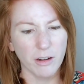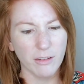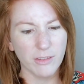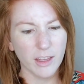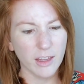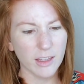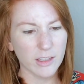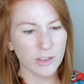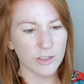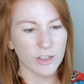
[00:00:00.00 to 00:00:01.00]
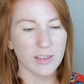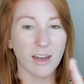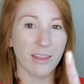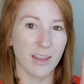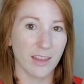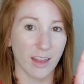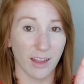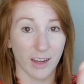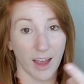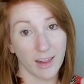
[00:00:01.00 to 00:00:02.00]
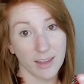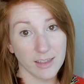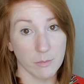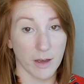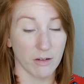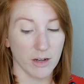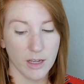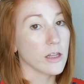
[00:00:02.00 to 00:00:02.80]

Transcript: I feel like there's just nothing that like highlights about it.